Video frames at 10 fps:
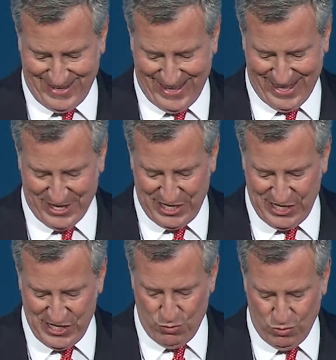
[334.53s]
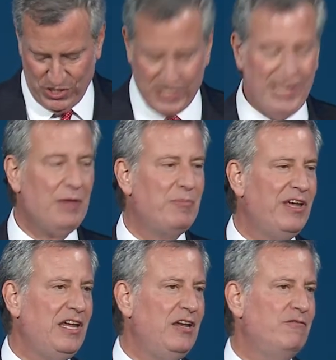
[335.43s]
And he would
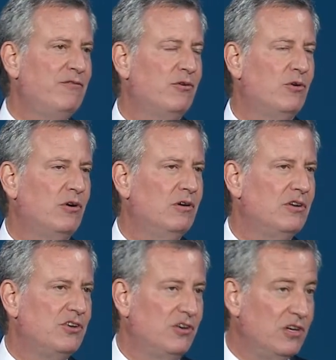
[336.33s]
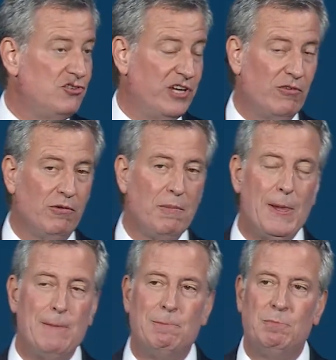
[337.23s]
campaign for Attorney General
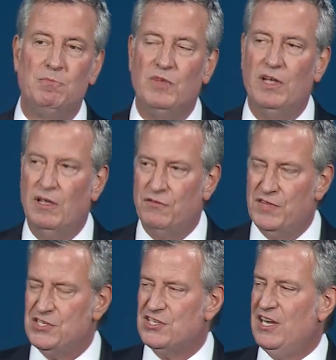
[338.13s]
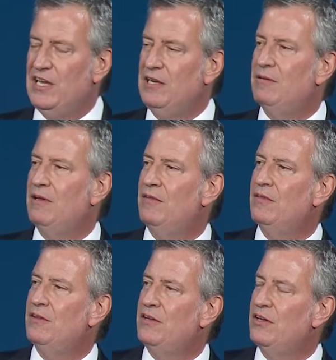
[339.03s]
of this state in
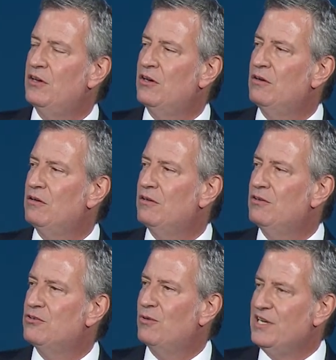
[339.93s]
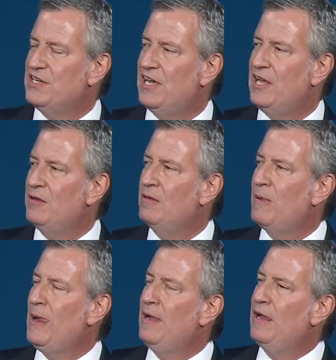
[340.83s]
the year 2010.
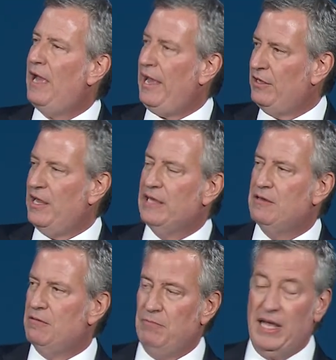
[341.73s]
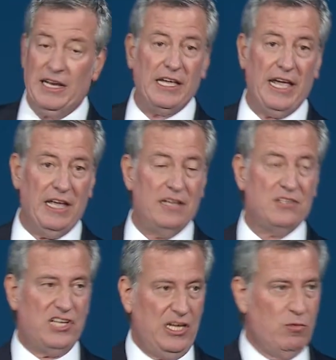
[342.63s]
And like many
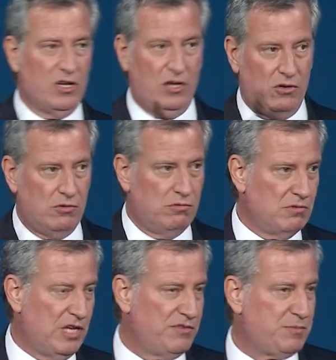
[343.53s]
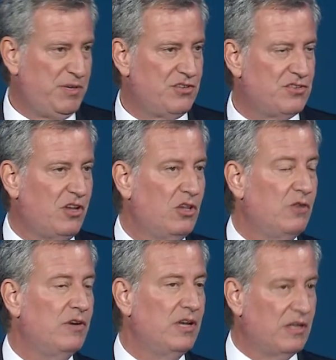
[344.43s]
candidates, he would go give speeches all
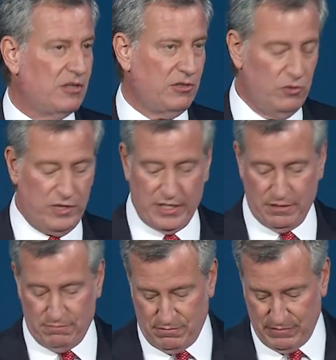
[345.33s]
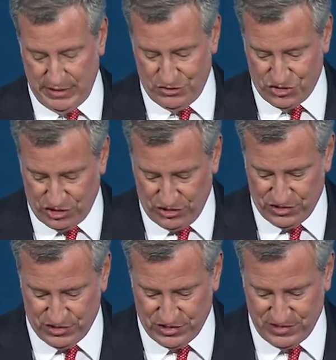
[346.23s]
over, including in
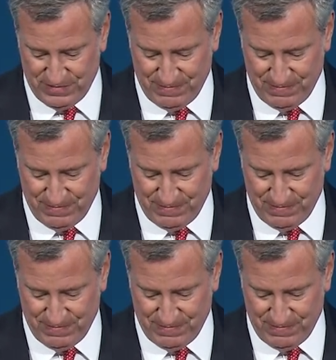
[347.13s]
churches,